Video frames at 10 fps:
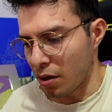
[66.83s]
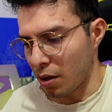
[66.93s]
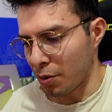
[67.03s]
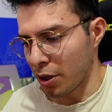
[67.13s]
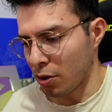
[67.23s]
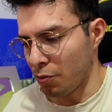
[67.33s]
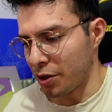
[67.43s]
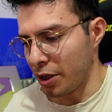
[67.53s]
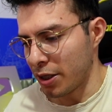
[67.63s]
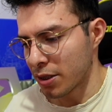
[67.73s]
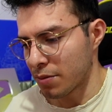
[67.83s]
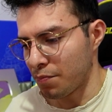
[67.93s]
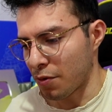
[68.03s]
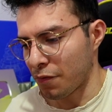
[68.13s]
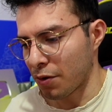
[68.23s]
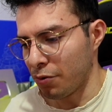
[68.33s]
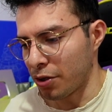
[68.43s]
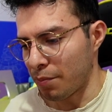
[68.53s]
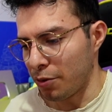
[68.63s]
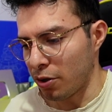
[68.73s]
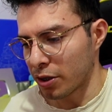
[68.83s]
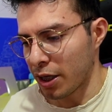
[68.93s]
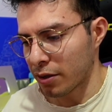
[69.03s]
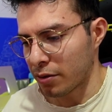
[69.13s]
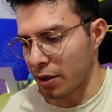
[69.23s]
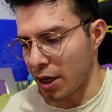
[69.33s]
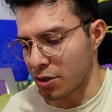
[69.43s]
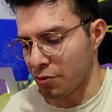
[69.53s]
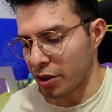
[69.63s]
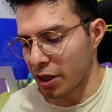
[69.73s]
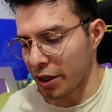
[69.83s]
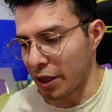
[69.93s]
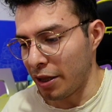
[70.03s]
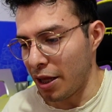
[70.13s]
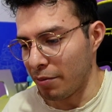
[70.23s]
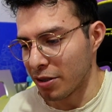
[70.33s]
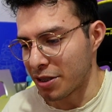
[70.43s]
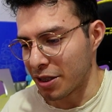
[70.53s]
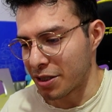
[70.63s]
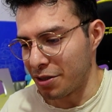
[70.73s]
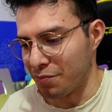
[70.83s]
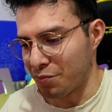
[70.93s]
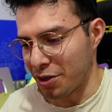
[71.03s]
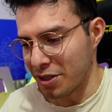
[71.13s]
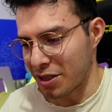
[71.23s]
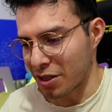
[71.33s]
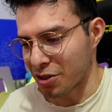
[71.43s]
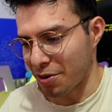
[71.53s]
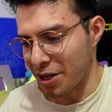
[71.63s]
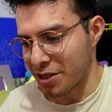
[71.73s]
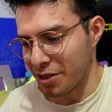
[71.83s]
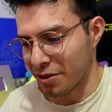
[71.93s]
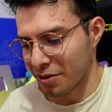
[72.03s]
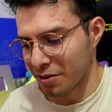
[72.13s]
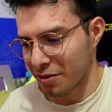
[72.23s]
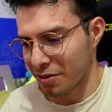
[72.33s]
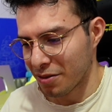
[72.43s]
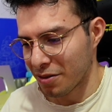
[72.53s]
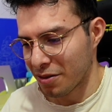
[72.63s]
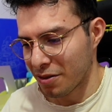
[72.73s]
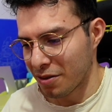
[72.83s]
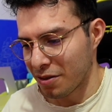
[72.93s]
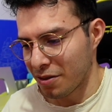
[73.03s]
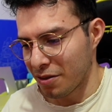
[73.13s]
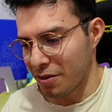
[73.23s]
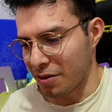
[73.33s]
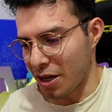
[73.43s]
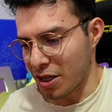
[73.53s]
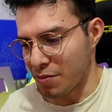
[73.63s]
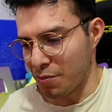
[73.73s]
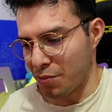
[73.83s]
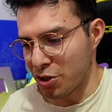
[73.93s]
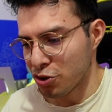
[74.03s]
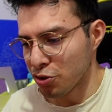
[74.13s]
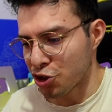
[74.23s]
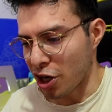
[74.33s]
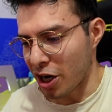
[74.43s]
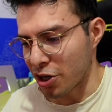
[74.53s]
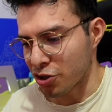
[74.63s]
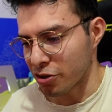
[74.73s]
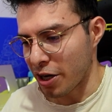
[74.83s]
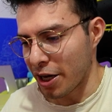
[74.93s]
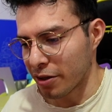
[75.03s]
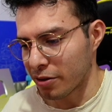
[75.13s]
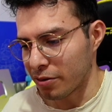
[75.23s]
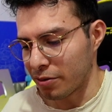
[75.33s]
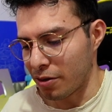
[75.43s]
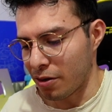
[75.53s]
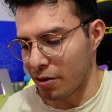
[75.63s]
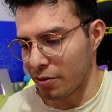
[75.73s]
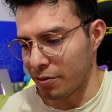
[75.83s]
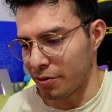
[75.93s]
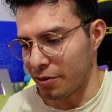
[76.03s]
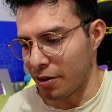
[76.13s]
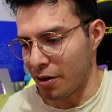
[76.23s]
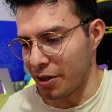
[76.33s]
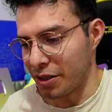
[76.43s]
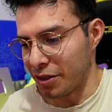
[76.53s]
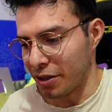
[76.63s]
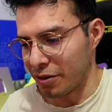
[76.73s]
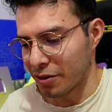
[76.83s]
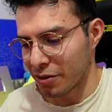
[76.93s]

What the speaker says: I'm gonna go with this. Perfect, we're gonna block that. Nice, we're gonna get a level 16 prince. That's crazy. Nice, my prince should charge, right? No? No, it didn't.